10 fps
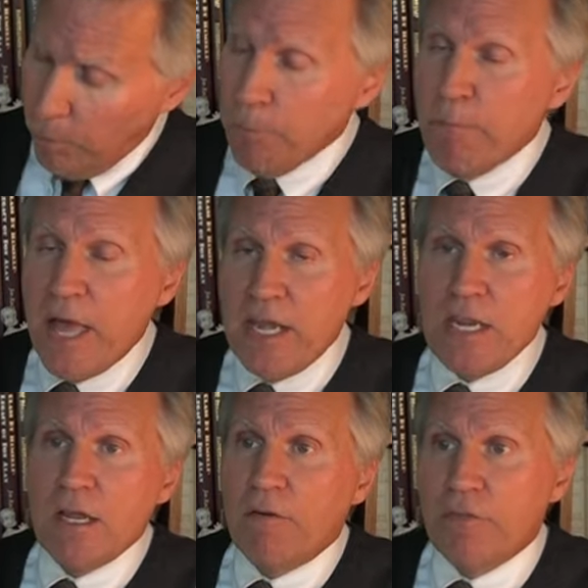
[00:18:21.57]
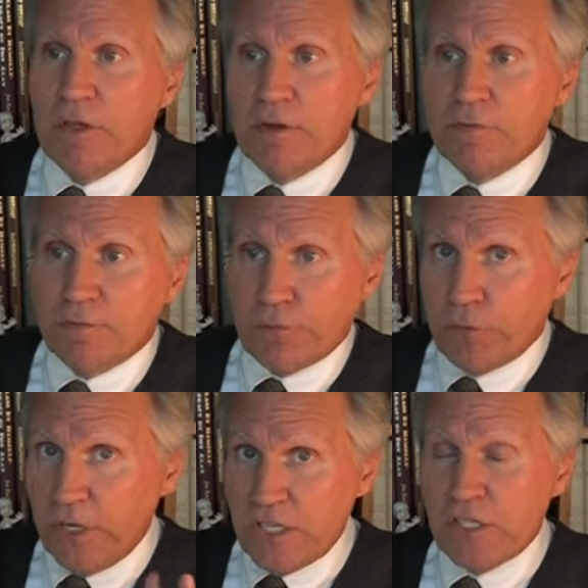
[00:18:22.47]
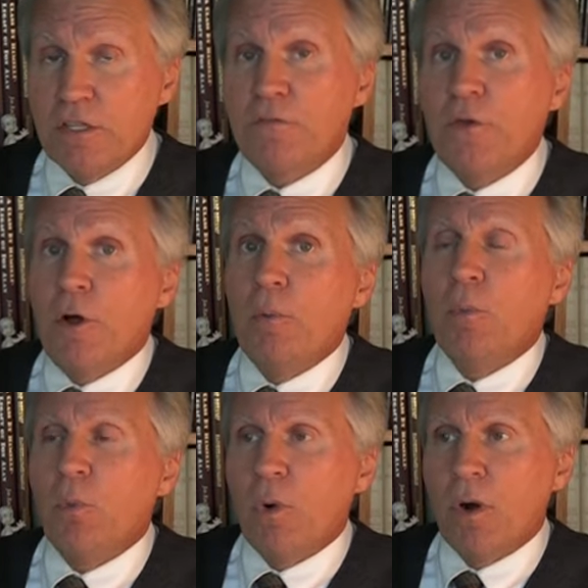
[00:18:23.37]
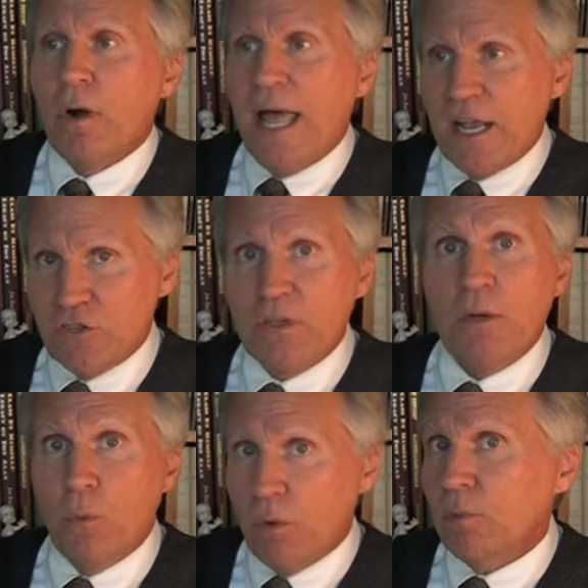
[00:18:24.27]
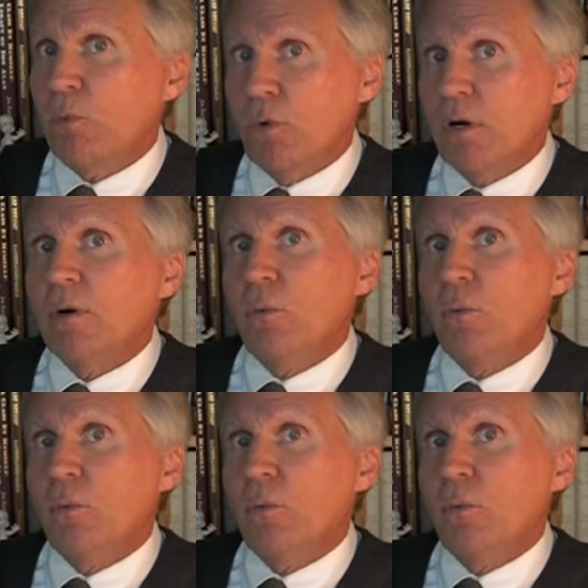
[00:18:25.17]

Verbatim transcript: Many of the freaks in the film were actually World War